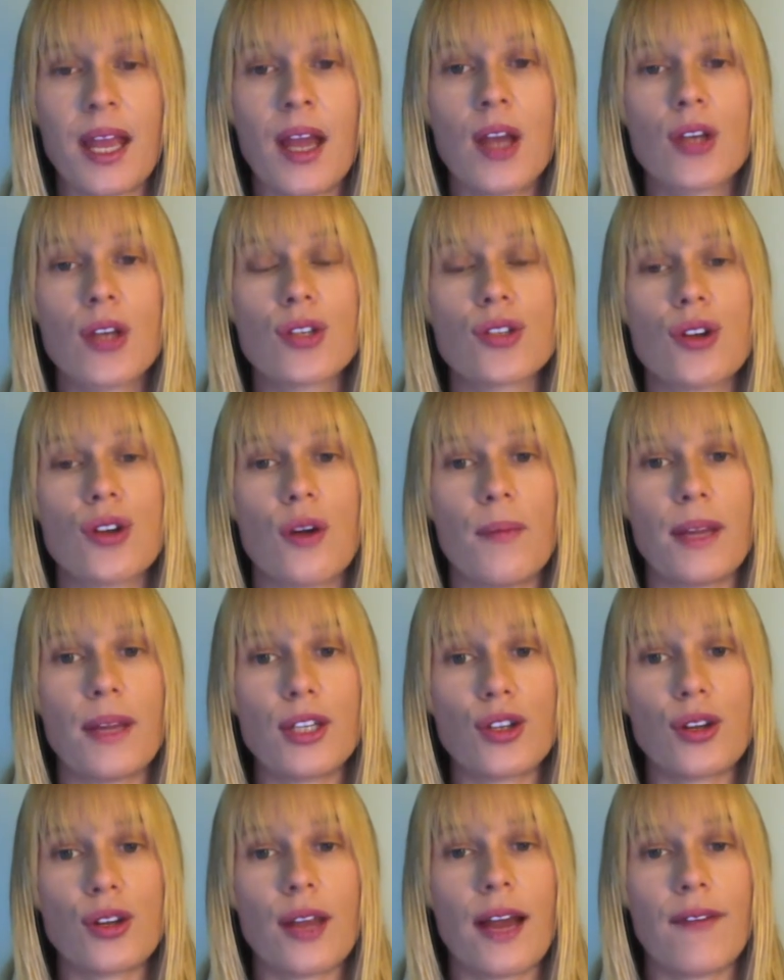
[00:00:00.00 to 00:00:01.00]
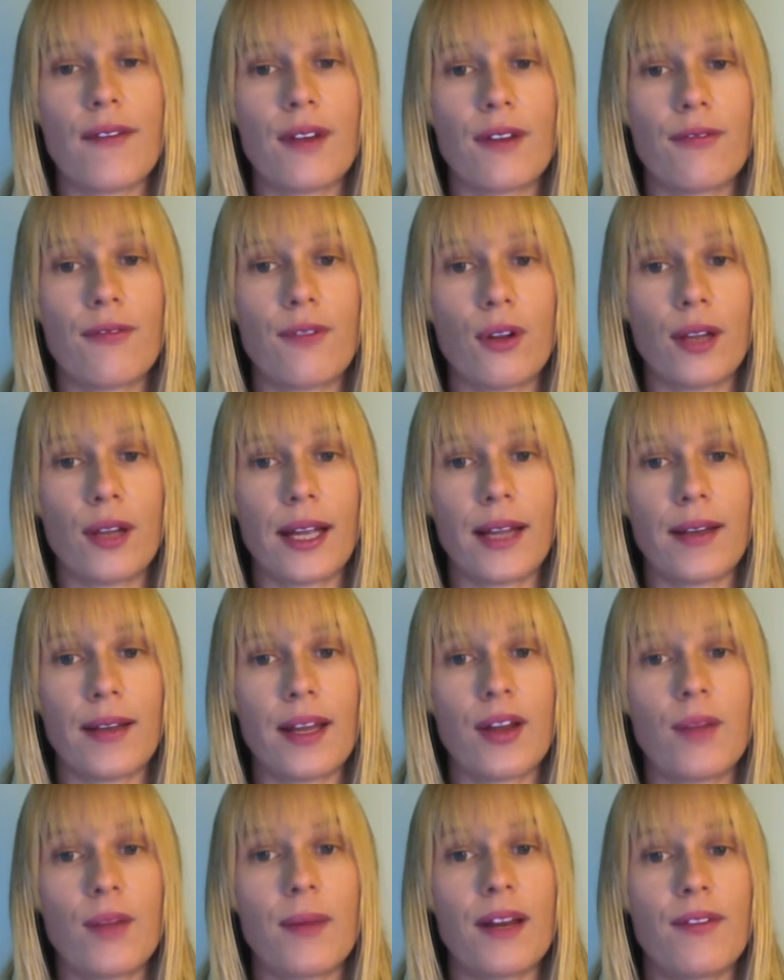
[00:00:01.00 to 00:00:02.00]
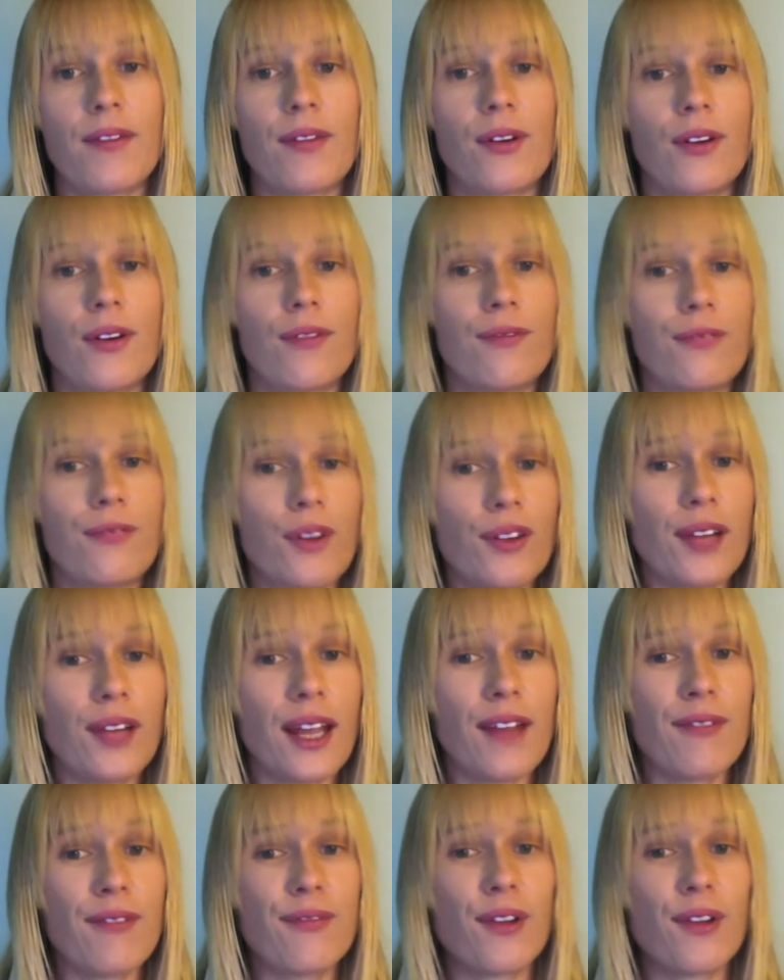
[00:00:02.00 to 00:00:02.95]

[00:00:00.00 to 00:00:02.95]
So make sure you have enough folate. Now you might have heard of folate,